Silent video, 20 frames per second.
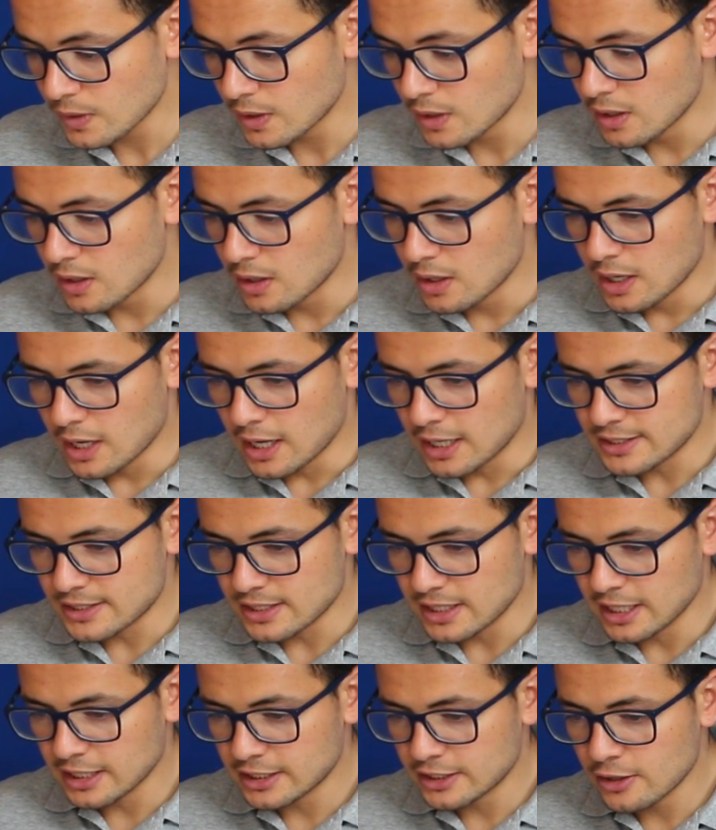I
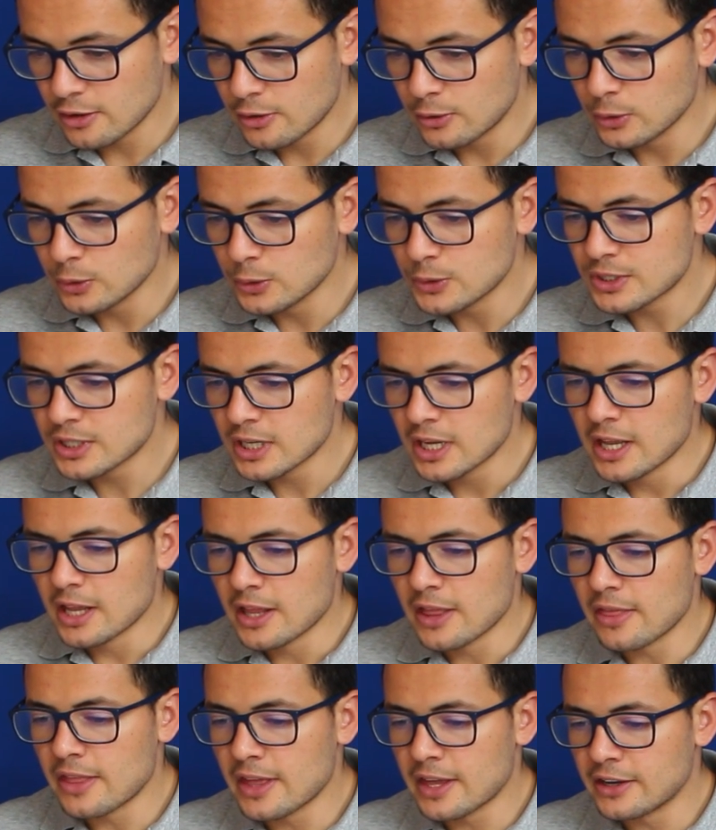selected those
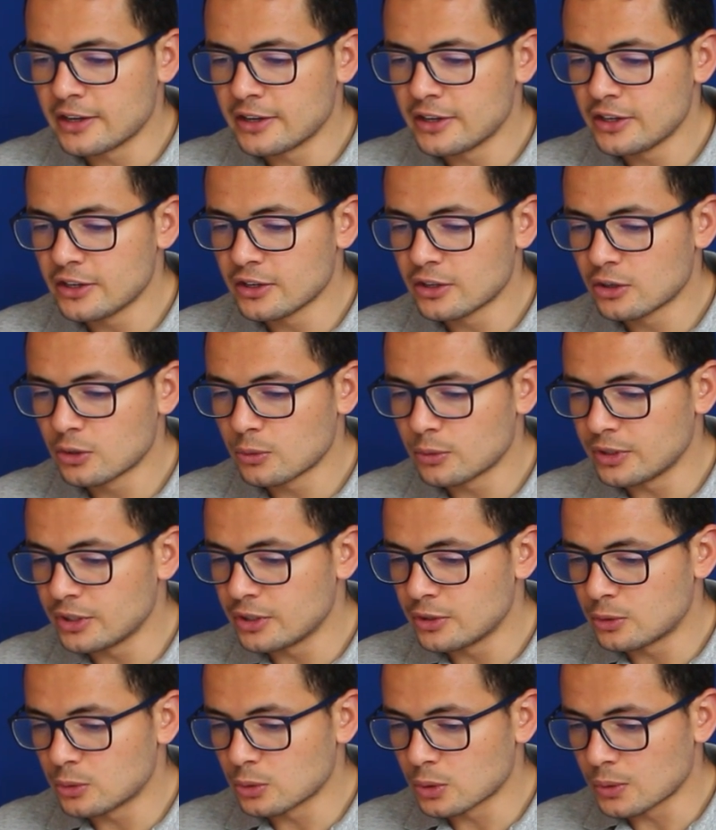then here we
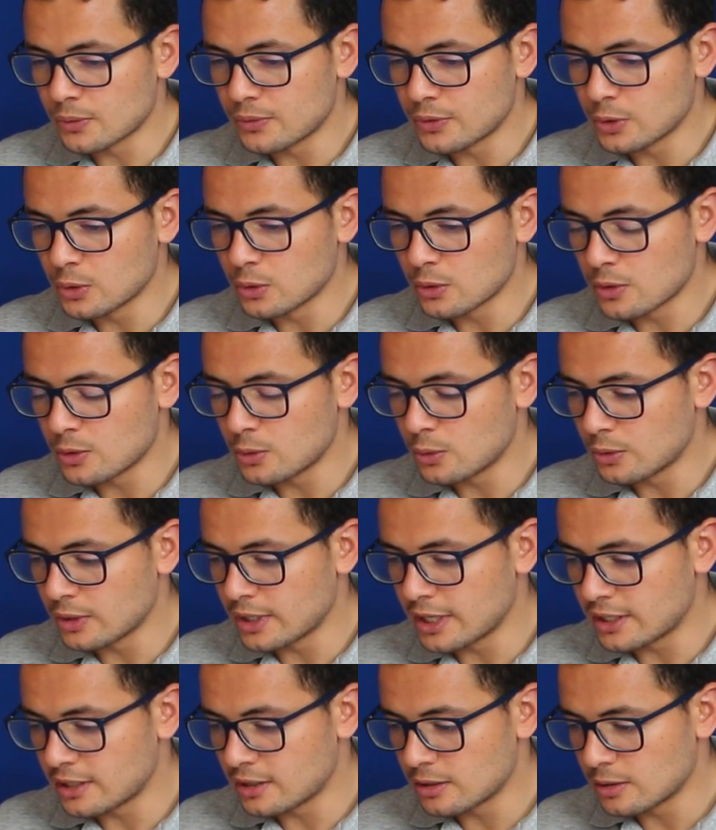need to configure the
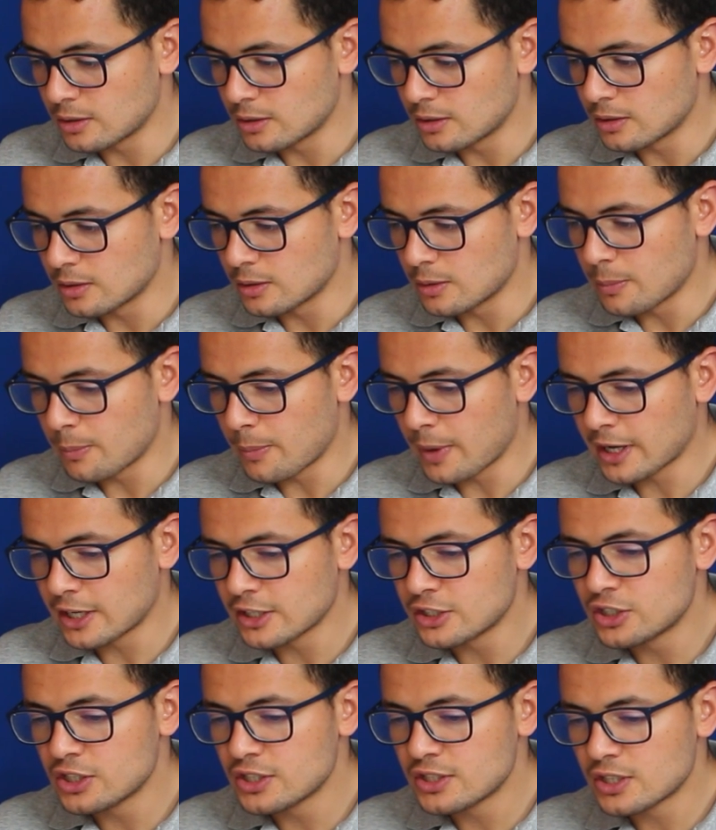NuGet
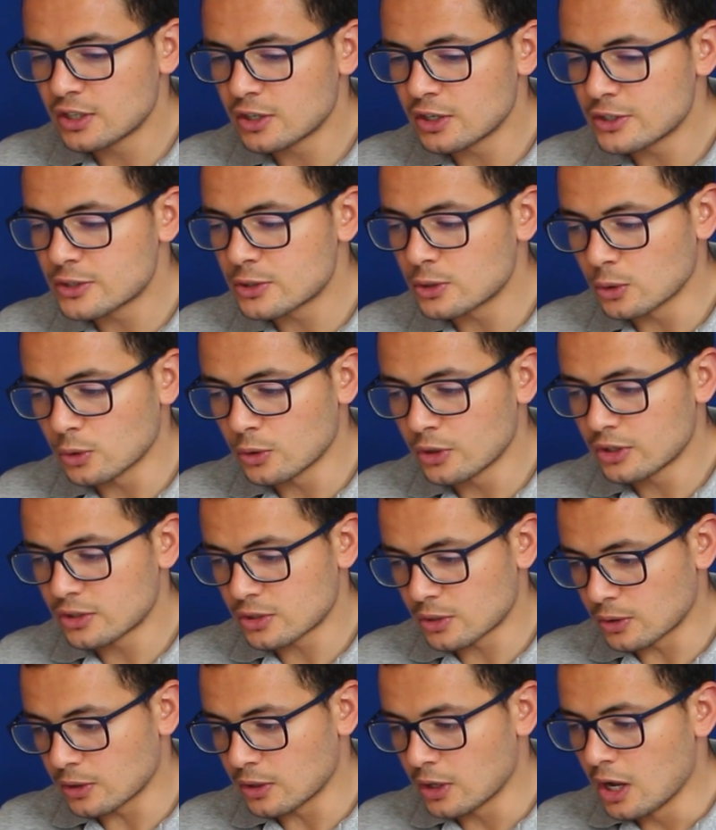packages restore
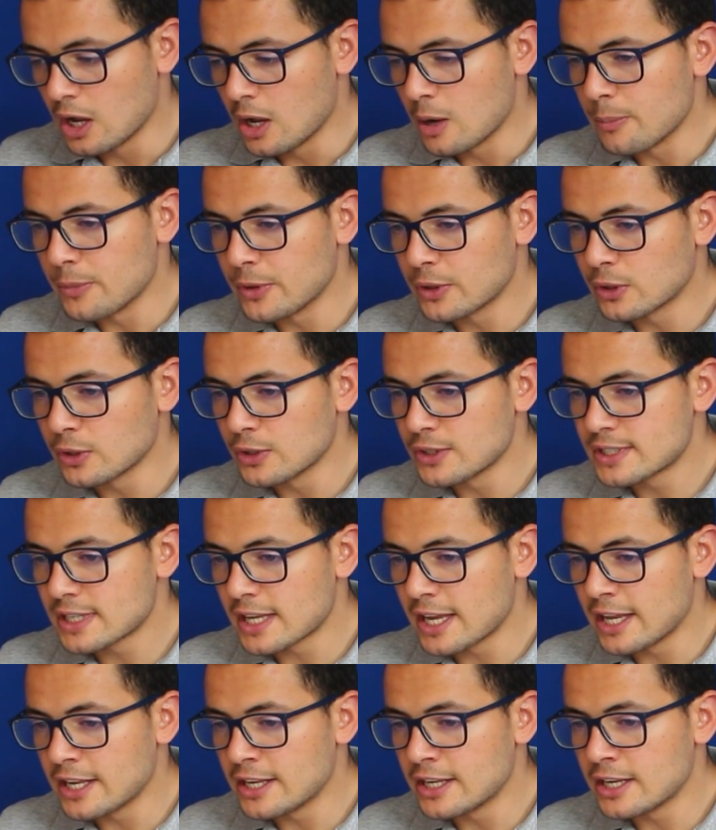so because
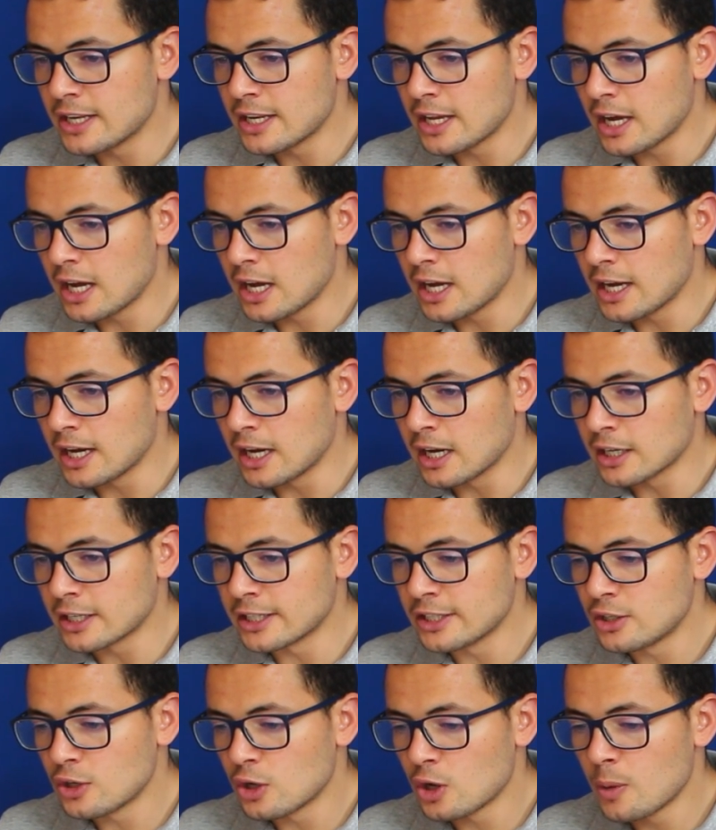in uh,
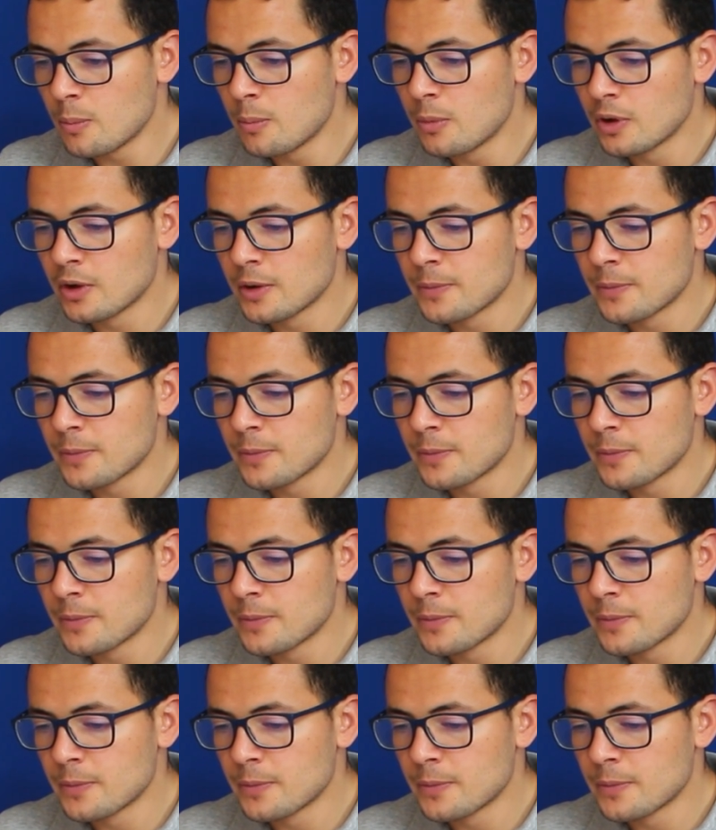GitHub